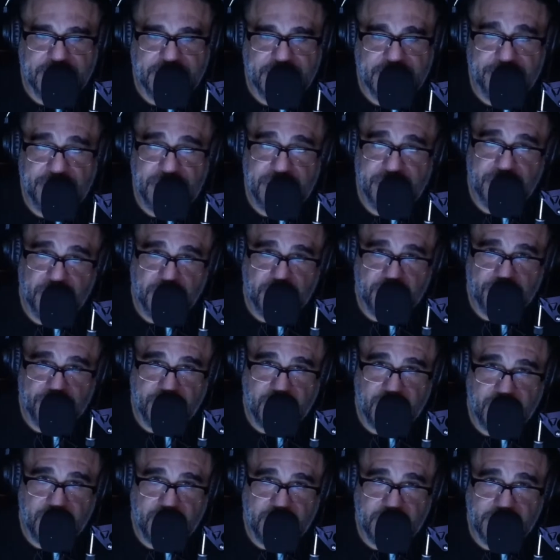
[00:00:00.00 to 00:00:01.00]
People of
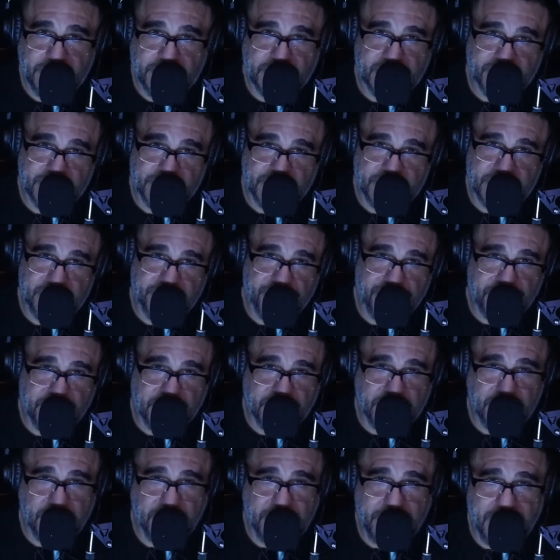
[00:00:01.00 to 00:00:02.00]
color and specifically
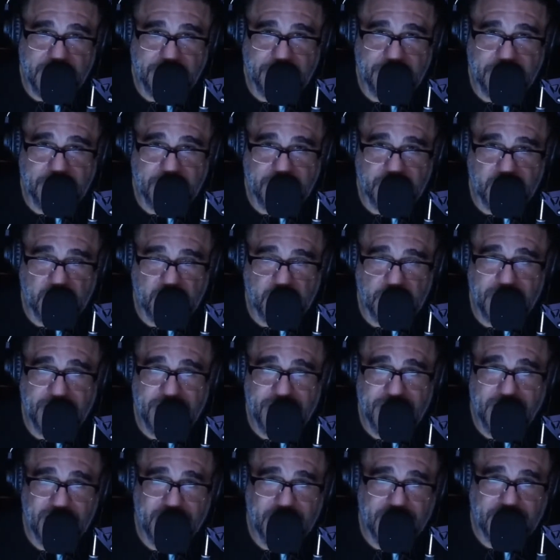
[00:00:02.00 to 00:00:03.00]
black people,
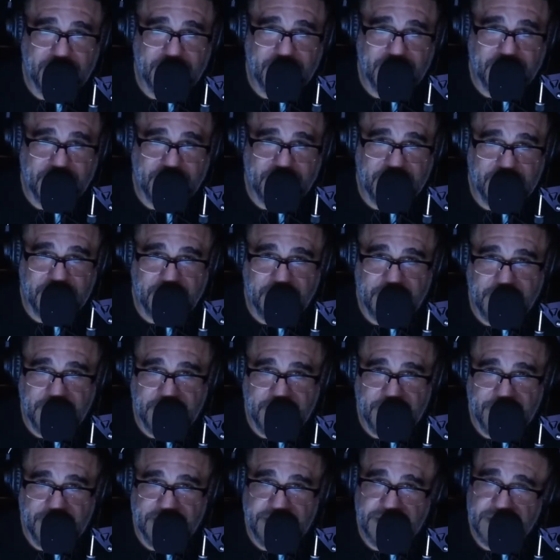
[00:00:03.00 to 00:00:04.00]
get it in your
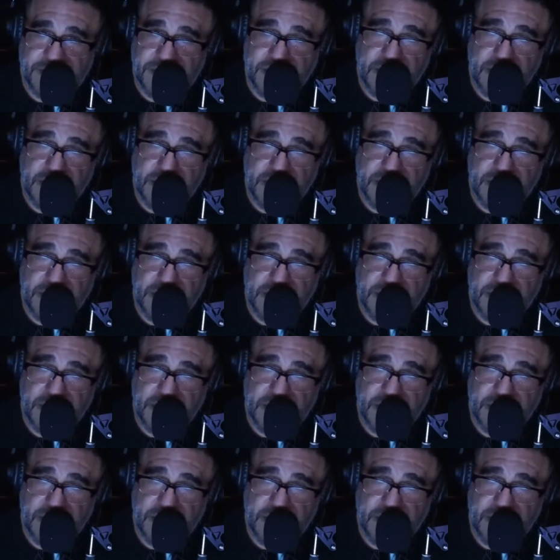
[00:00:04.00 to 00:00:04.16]
heads.